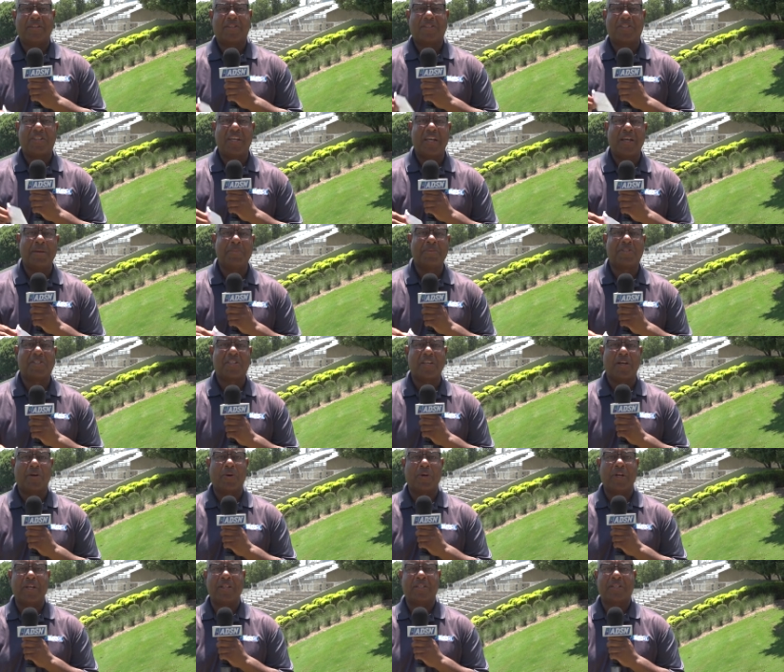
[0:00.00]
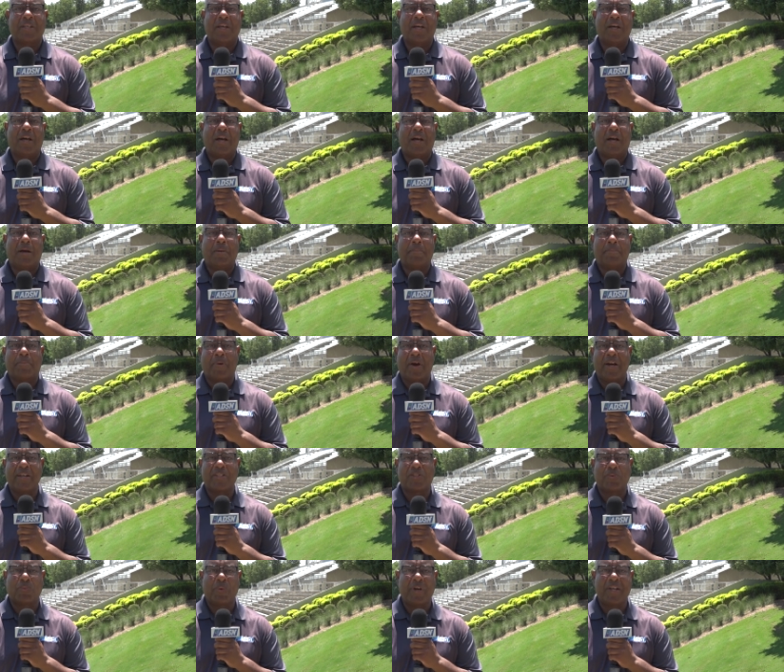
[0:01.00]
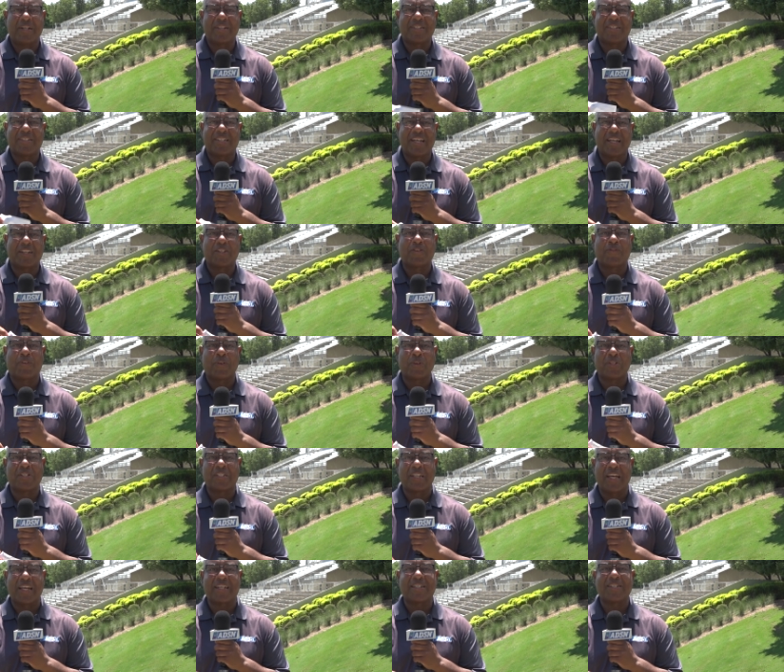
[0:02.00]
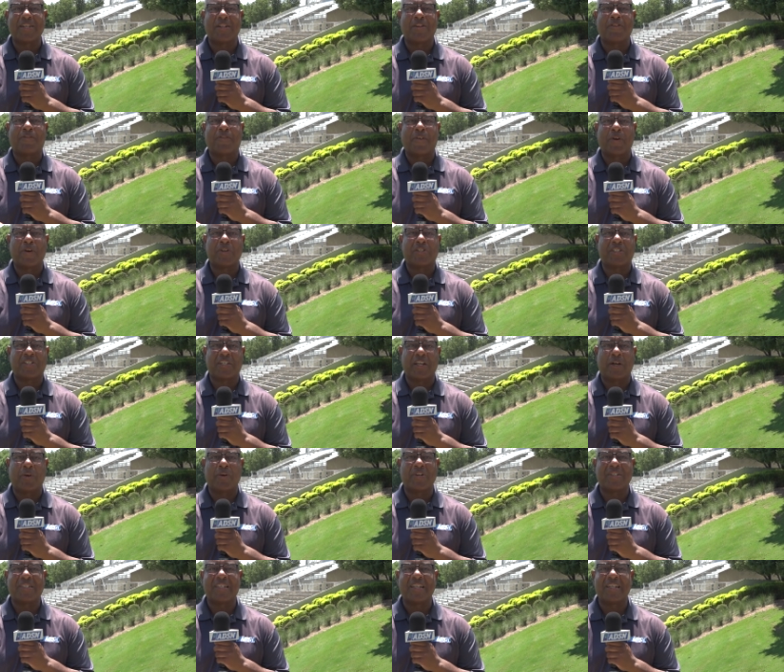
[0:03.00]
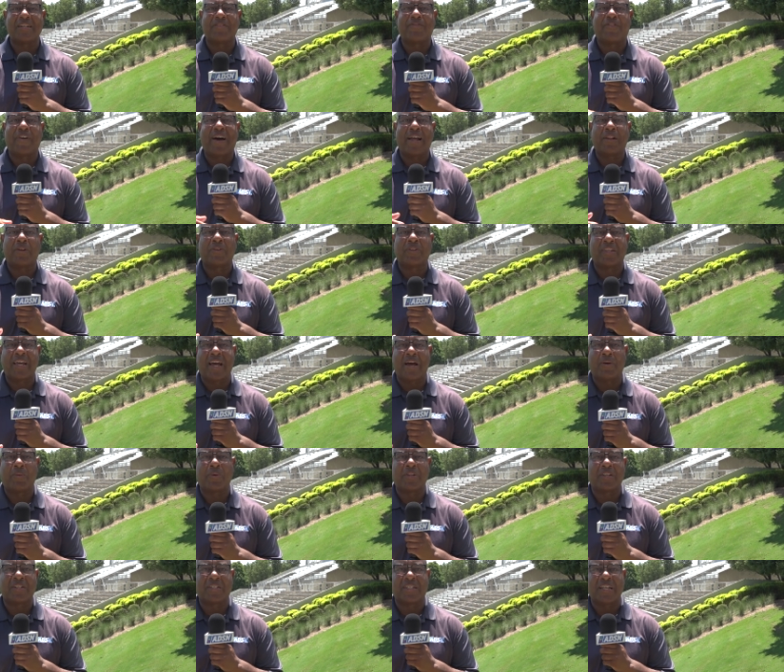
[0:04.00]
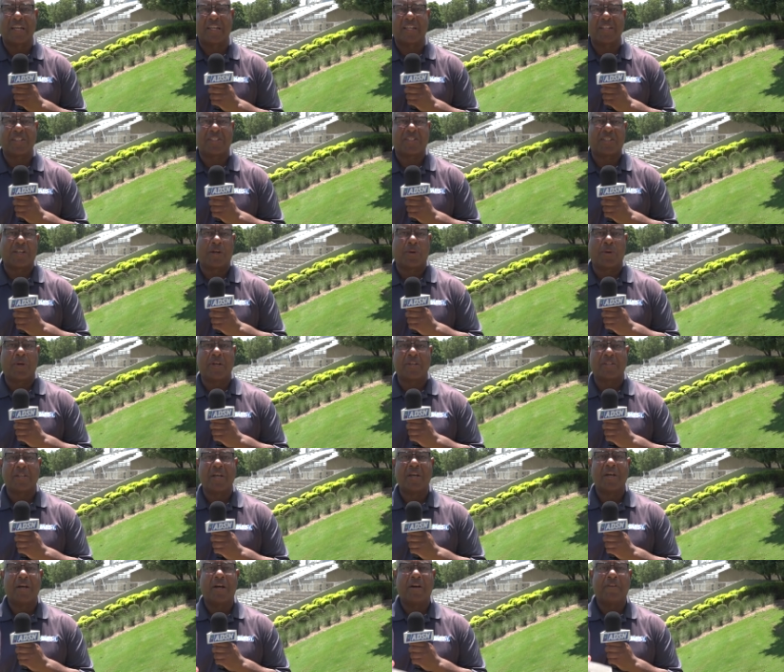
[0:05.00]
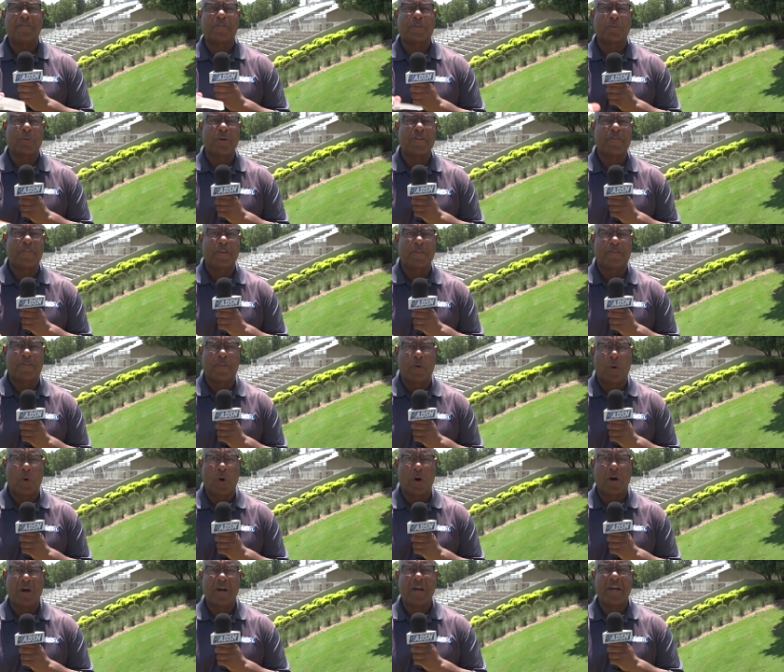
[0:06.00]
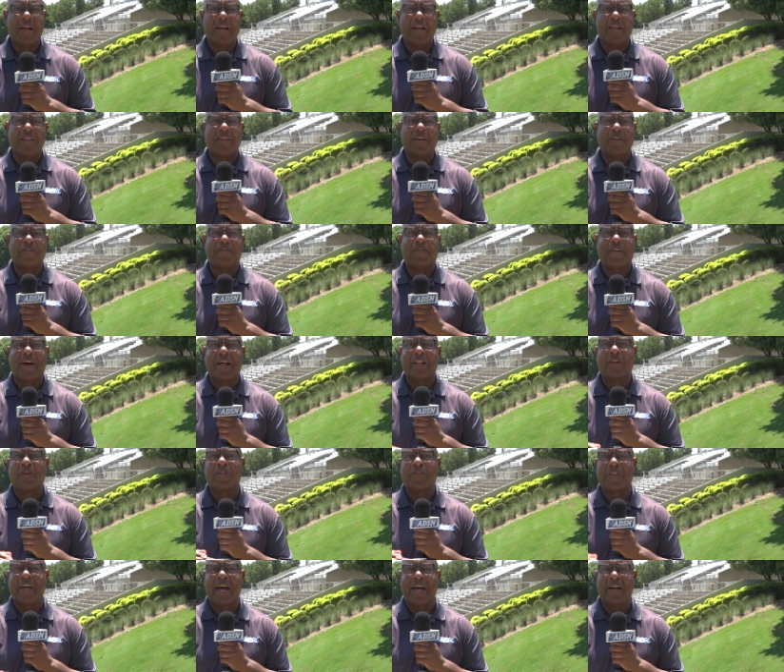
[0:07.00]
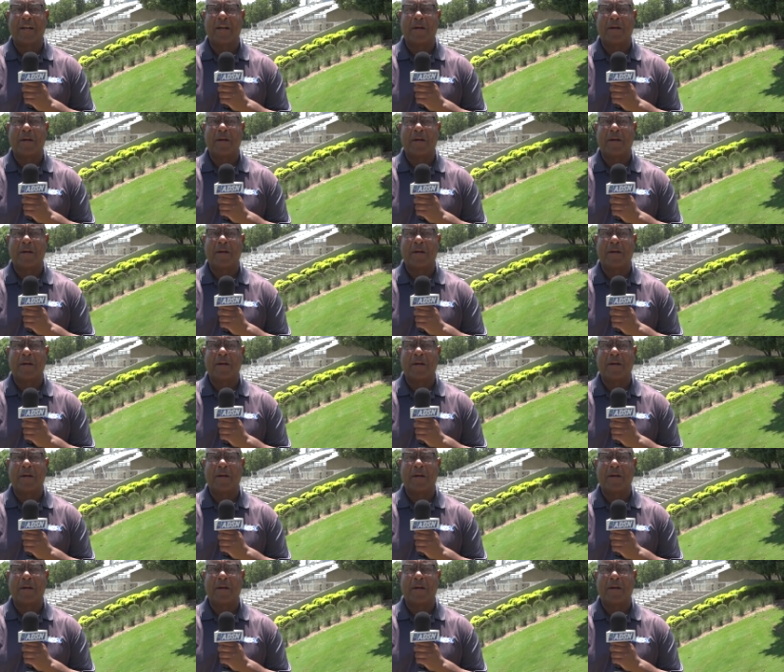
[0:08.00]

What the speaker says: team series, Bryce went 6 for 6 in the first series, then followed that with a second series of 3 for 4, and then followed that